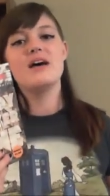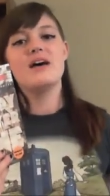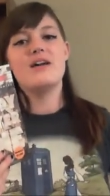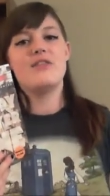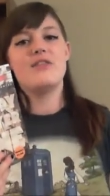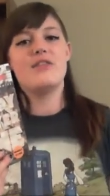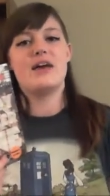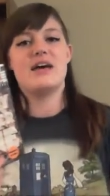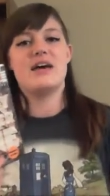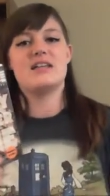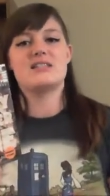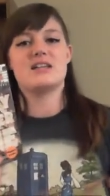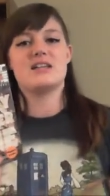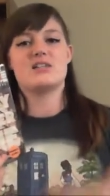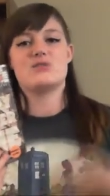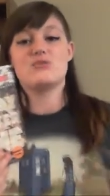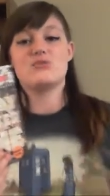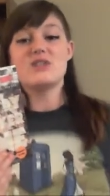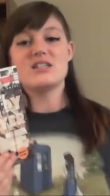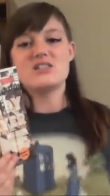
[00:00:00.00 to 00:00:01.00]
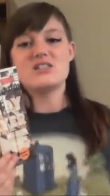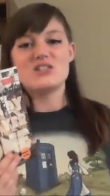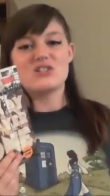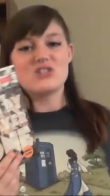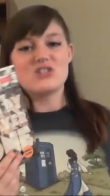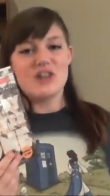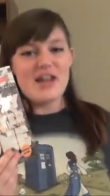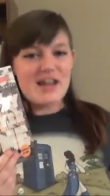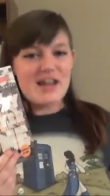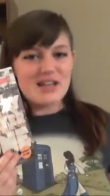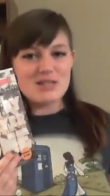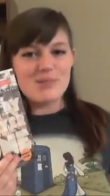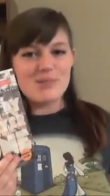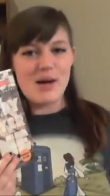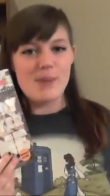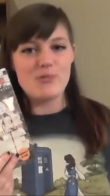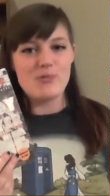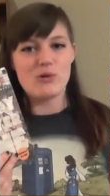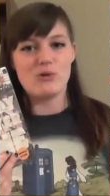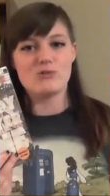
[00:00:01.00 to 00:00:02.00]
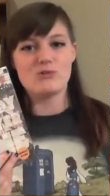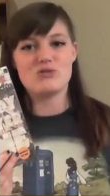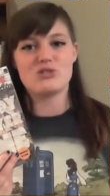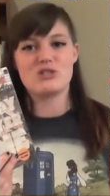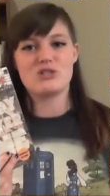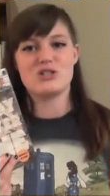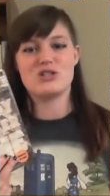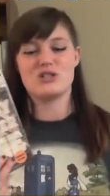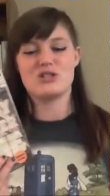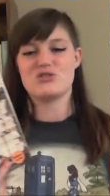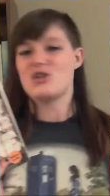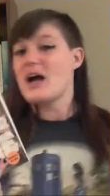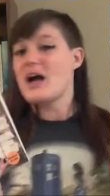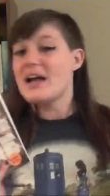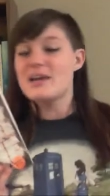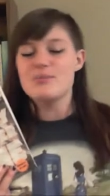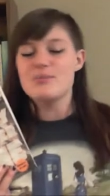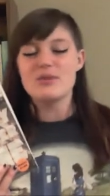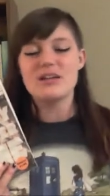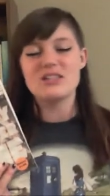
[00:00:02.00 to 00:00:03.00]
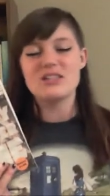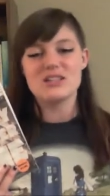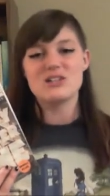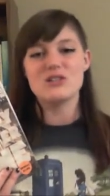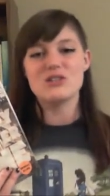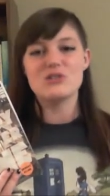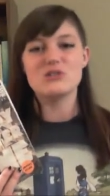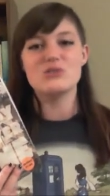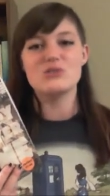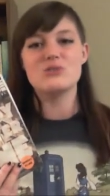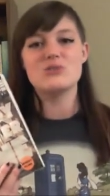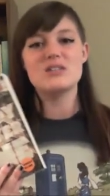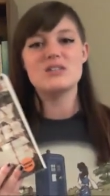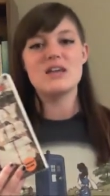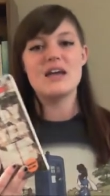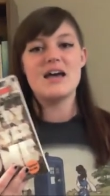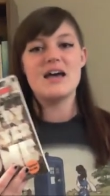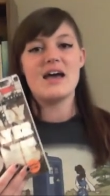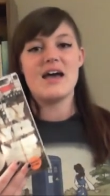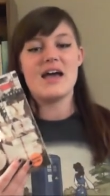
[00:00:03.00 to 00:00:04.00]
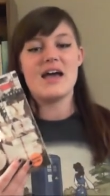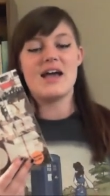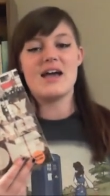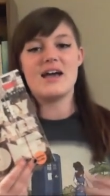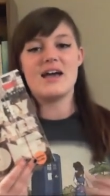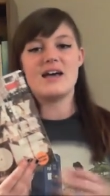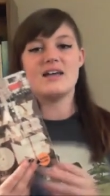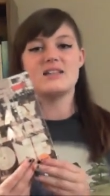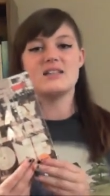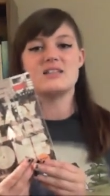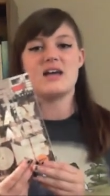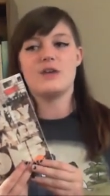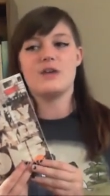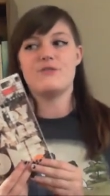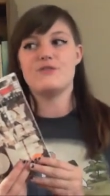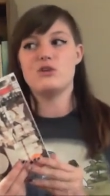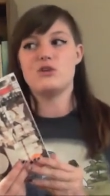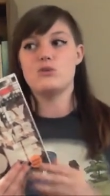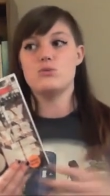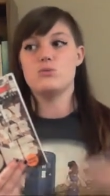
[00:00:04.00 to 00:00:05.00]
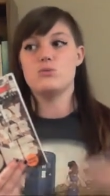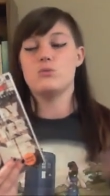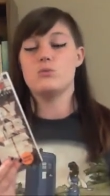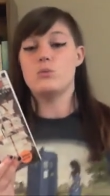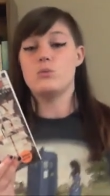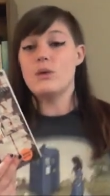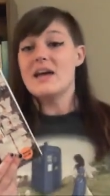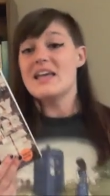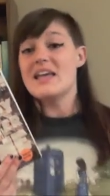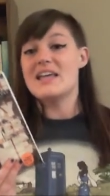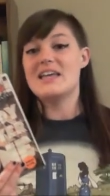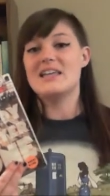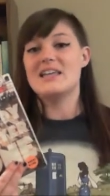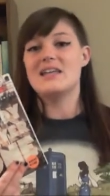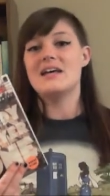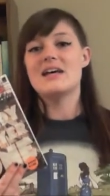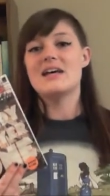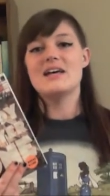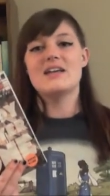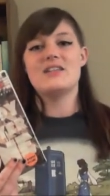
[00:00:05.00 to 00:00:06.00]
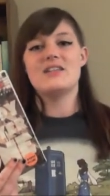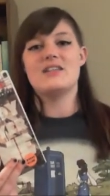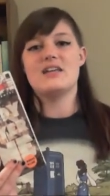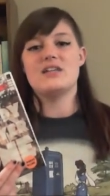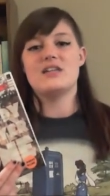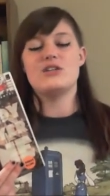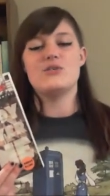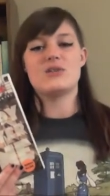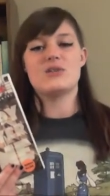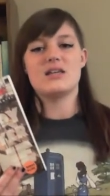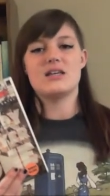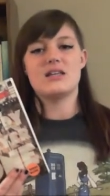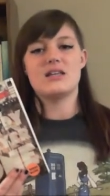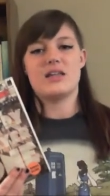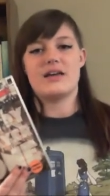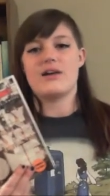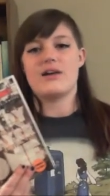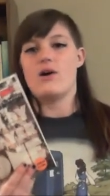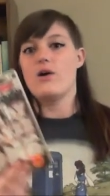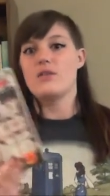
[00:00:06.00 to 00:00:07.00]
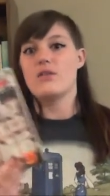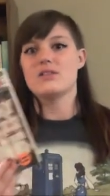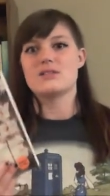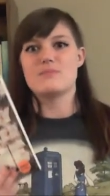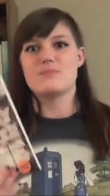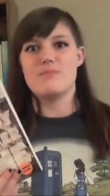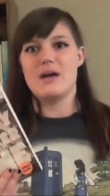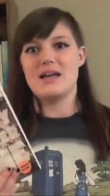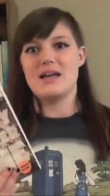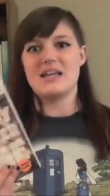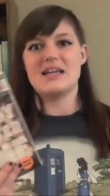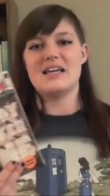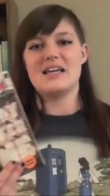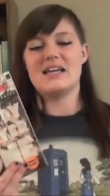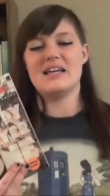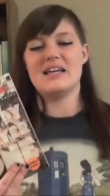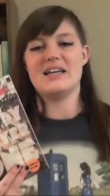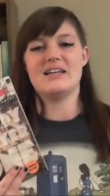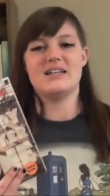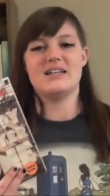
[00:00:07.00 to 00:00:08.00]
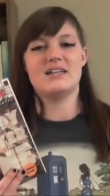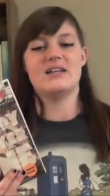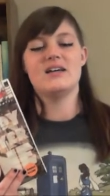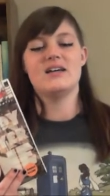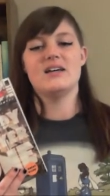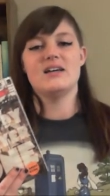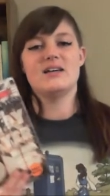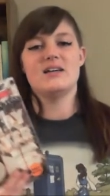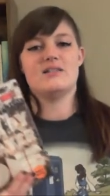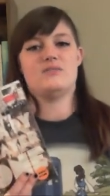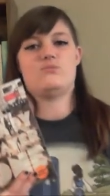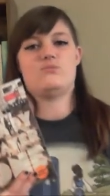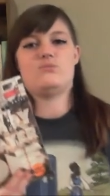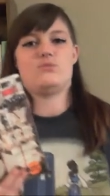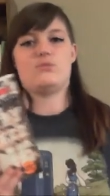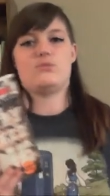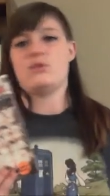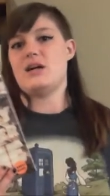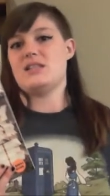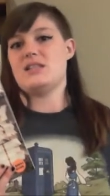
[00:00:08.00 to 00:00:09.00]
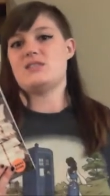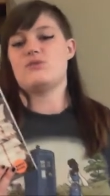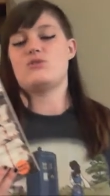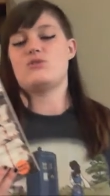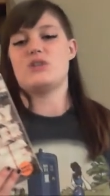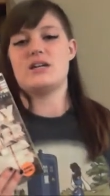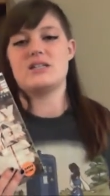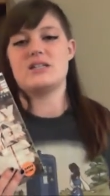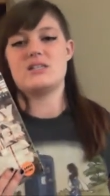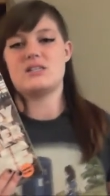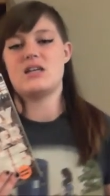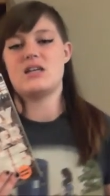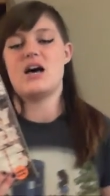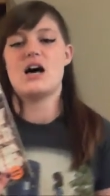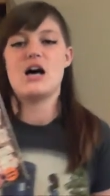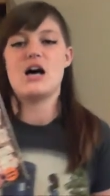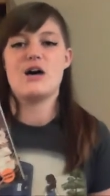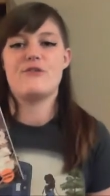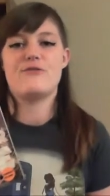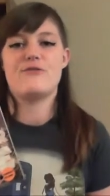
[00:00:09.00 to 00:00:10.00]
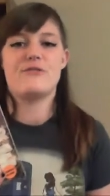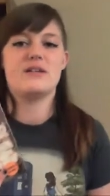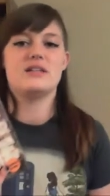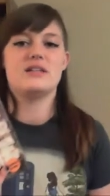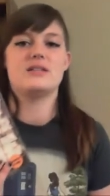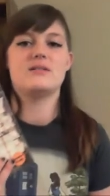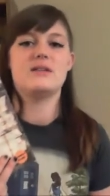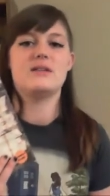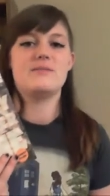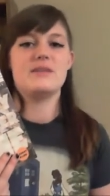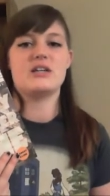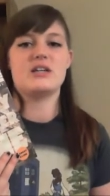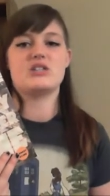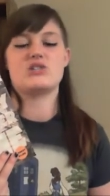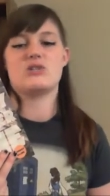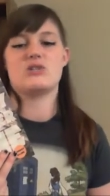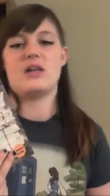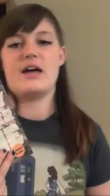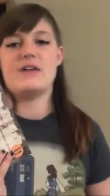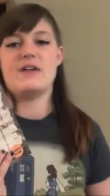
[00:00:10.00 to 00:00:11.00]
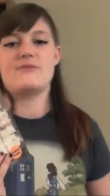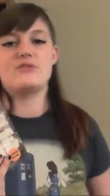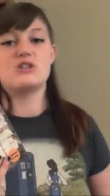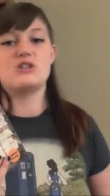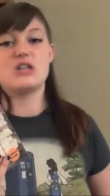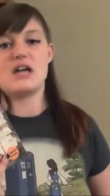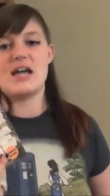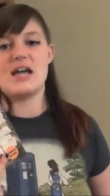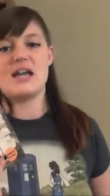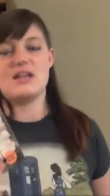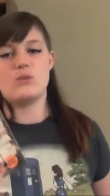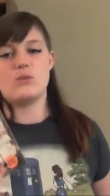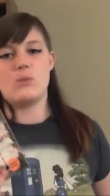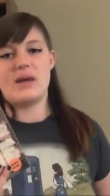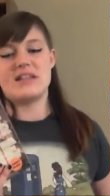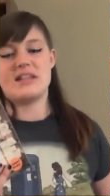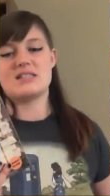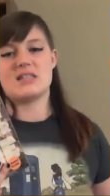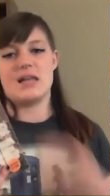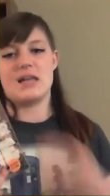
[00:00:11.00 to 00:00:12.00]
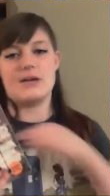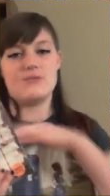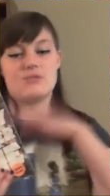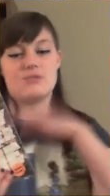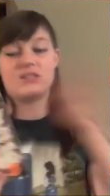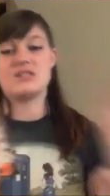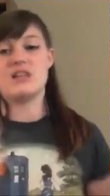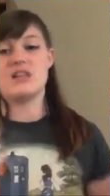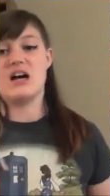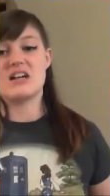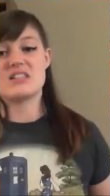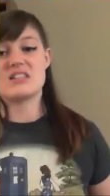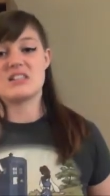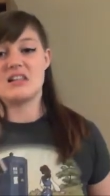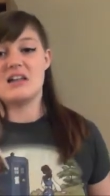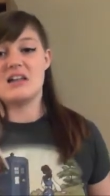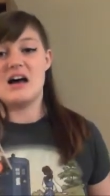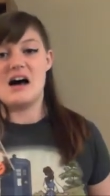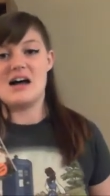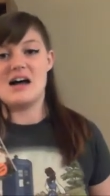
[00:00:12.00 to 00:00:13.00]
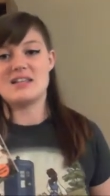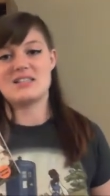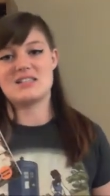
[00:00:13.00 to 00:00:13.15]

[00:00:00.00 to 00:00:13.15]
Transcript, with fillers: that does research on 80s pop culture and they're trying to break the clues. And uh, if you win, then you get like all this money and lots of great stuff and it makes your life great and Wade's life sucks a lot.